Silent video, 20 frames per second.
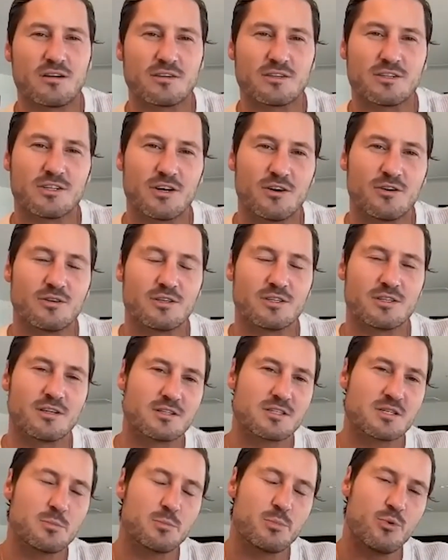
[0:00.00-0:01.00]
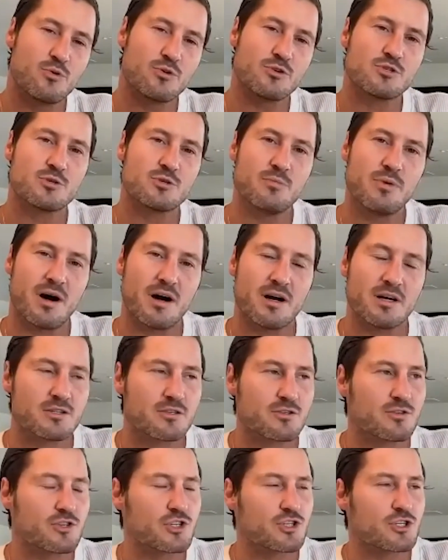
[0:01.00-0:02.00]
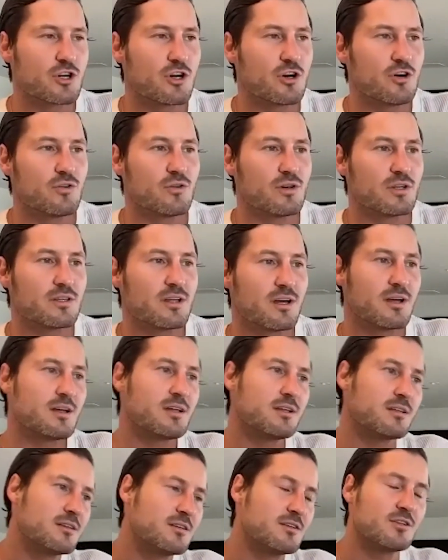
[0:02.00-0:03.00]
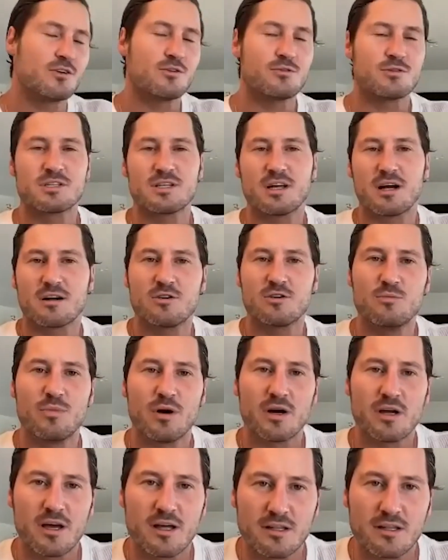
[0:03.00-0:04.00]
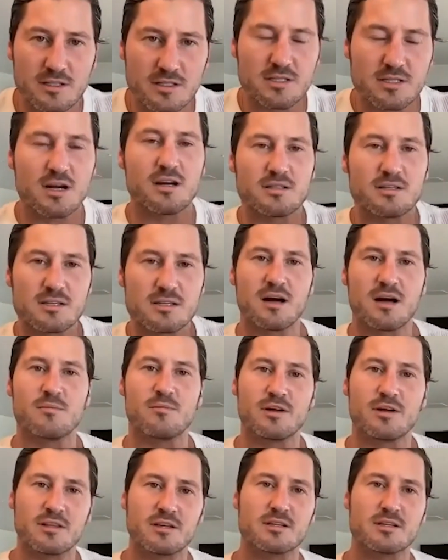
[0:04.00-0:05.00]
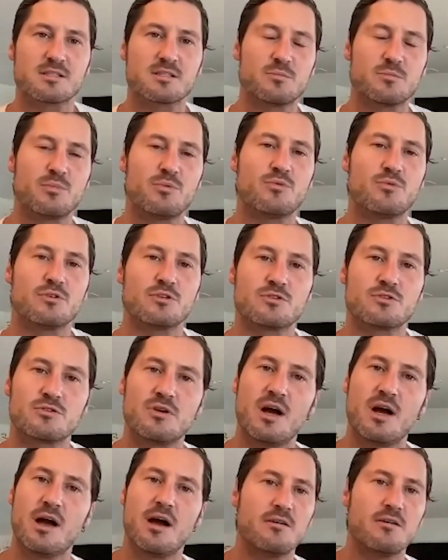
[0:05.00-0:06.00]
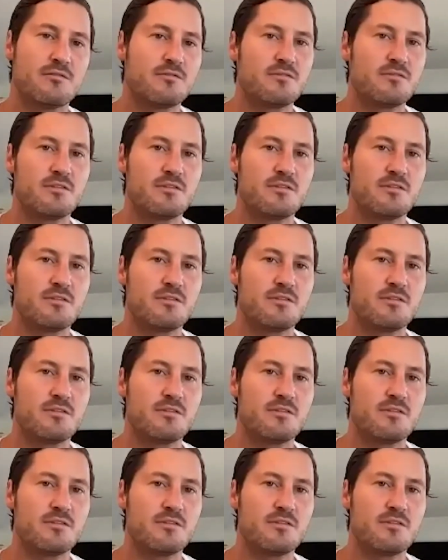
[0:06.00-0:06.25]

You know, it, it's important to buy into the show and, and, you know, it's not kumbaya the entire time. I think it's important to have